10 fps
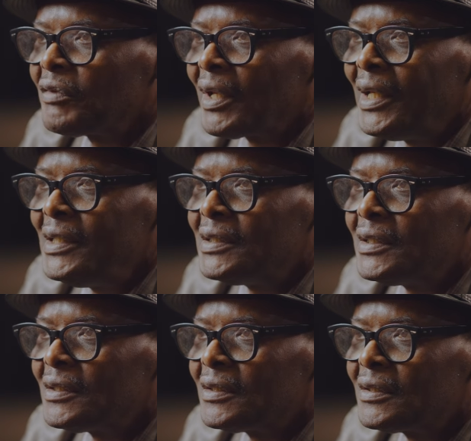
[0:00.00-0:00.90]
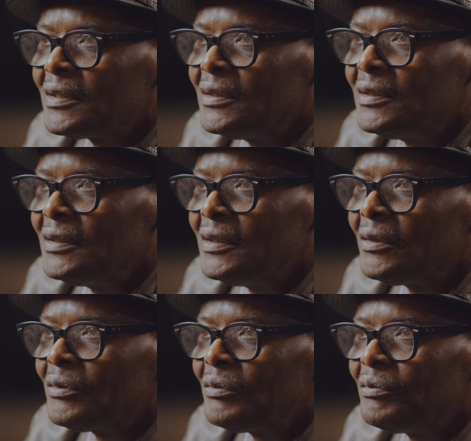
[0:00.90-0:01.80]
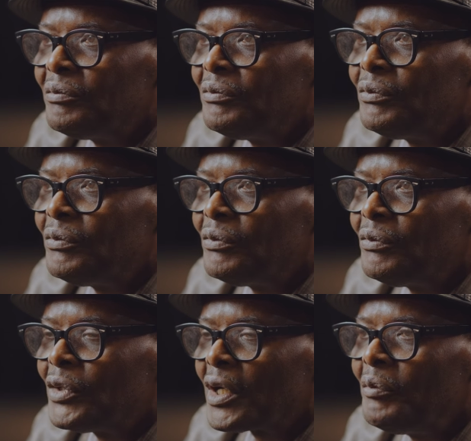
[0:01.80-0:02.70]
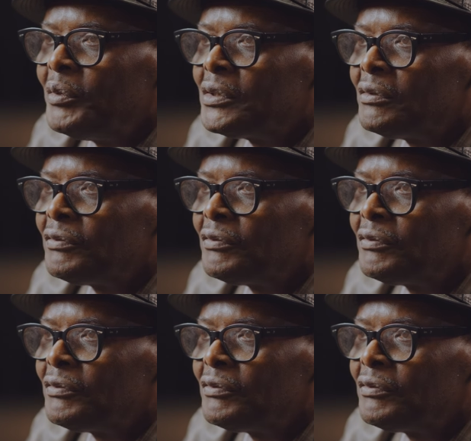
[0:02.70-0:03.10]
of the 80s, you know, were coming to